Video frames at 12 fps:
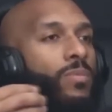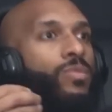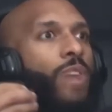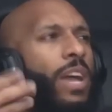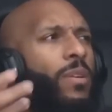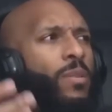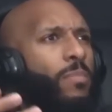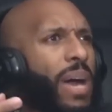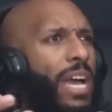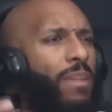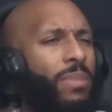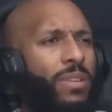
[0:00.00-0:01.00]
try to
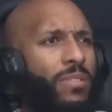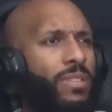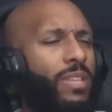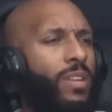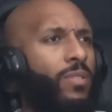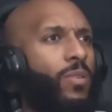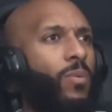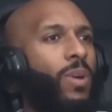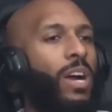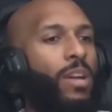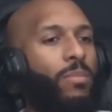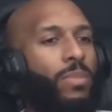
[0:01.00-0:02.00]
remind me of this. I don't know
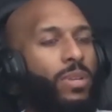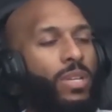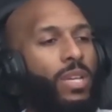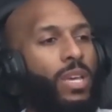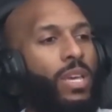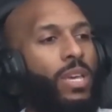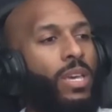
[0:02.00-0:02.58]
why, but